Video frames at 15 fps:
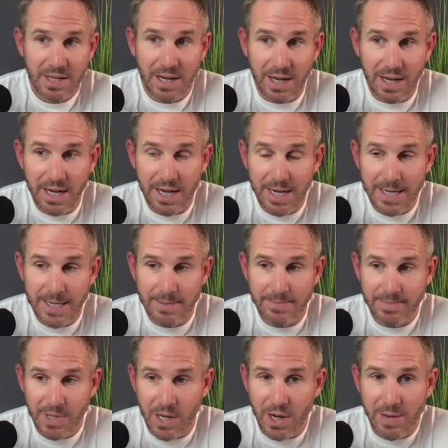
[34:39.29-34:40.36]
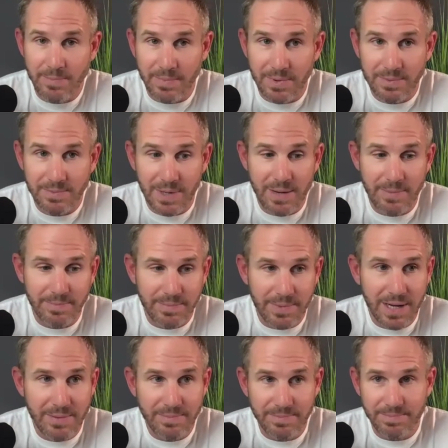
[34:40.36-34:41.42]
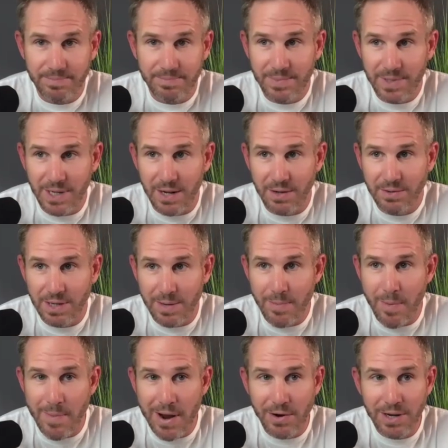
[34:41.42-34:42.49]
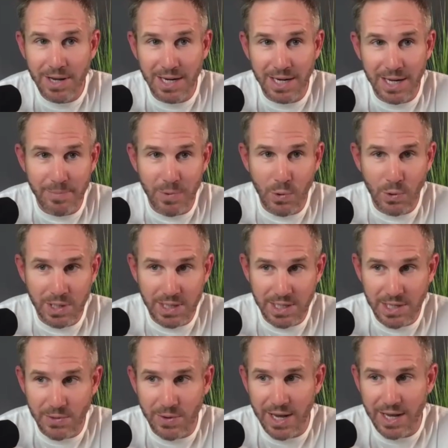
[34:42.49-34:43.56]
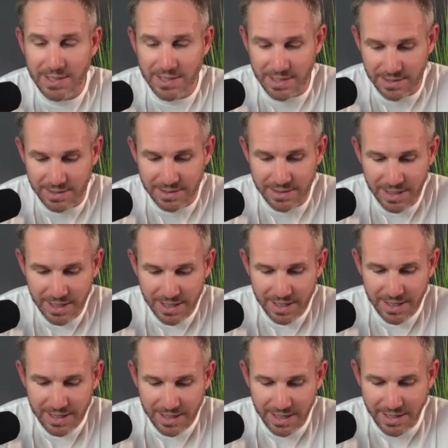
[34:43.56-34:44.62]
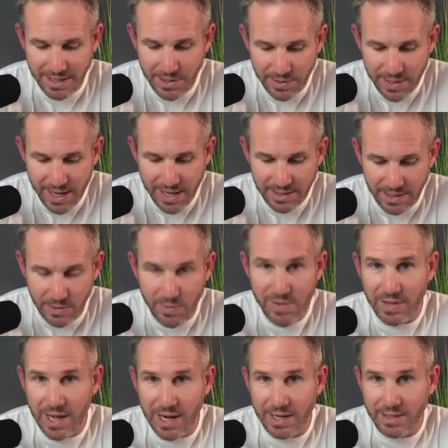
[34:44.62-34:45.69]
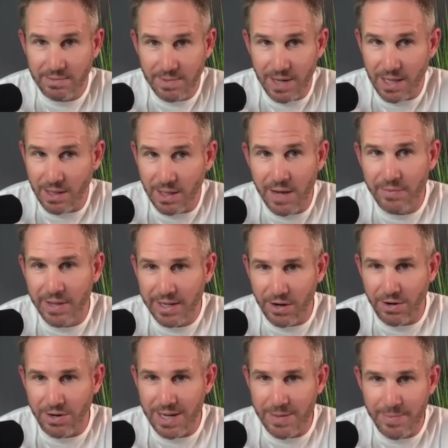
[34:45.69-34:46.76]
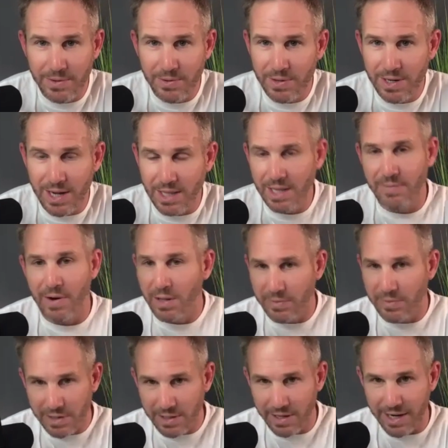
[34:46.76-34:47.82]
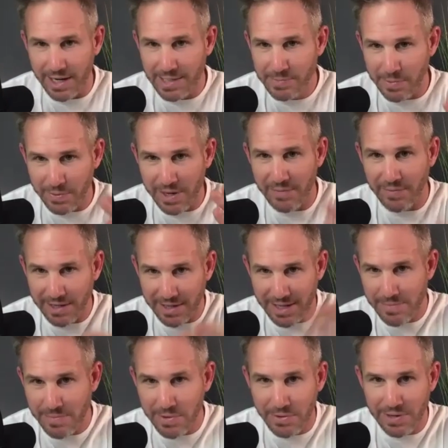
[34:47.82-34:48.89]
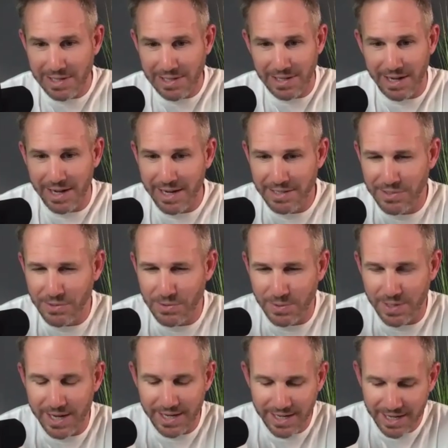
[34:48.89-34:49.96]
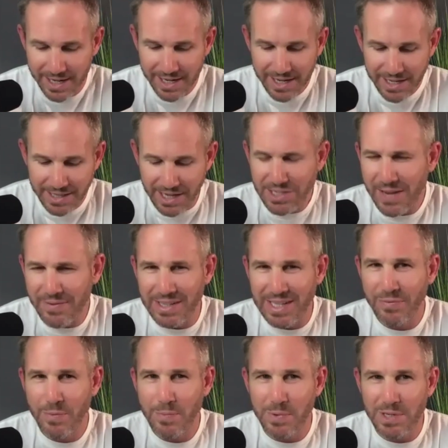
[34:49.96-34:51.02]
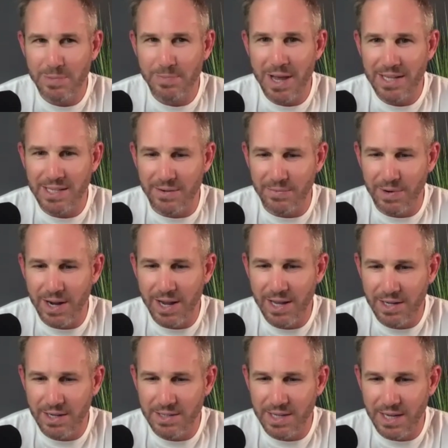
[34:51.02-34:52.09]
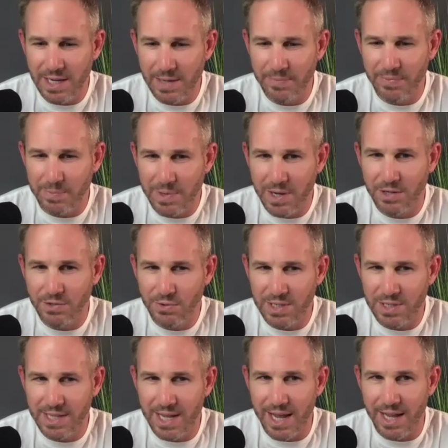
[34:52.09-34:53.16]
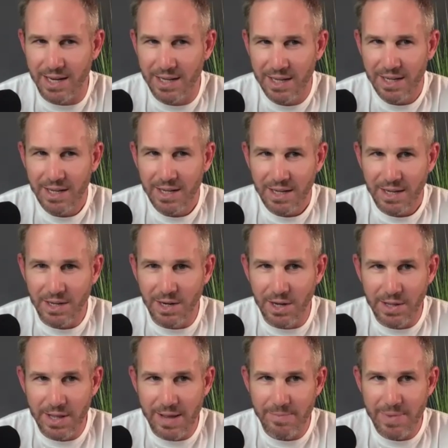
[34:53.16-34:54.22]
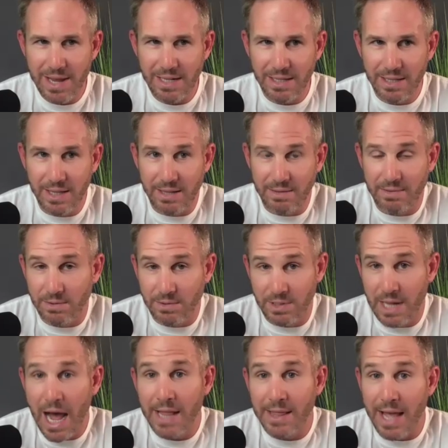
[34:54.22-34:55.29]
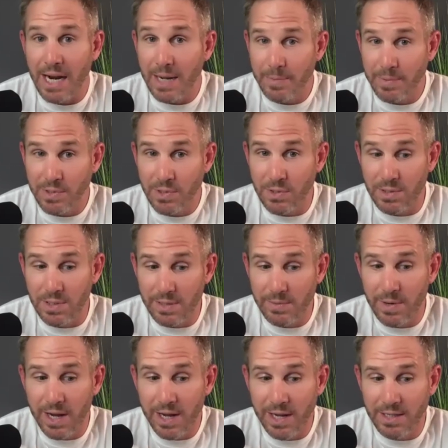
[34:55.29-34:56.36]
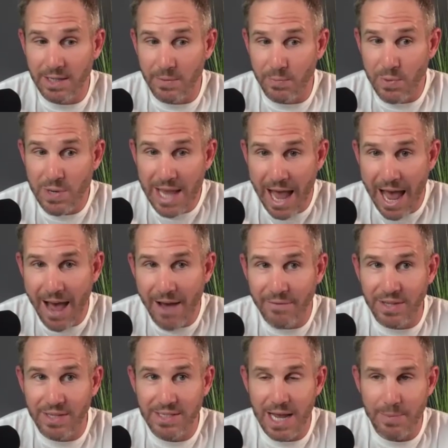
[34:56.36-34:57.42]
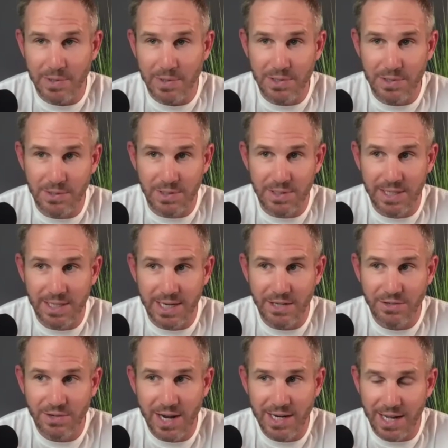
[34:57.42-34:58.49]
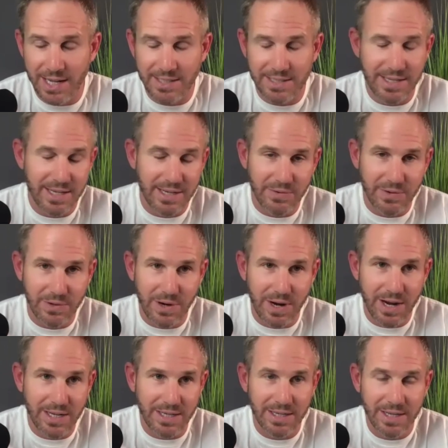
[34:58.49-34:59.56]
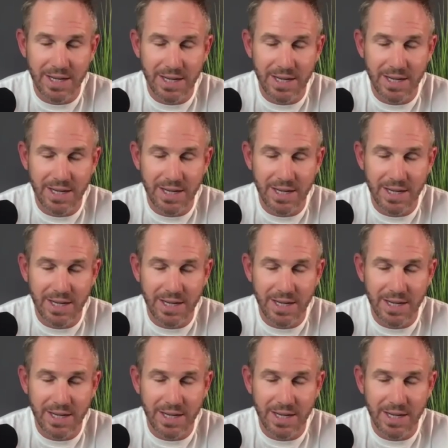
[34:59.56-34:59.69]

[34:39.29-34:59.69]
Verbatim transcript: Um, you know, I'm I'm I'm you know, I'm American, I'm born in the US and I know that, you know, we have a lot of I love like our immigrant, I love all of our clients, but we have like immigrant clients who like they just have a different perspective, right? Because mm-hmm. they come from countries yep. that you know that made that there's not that opportunity right and we have this opportunity and i try not to take it for granted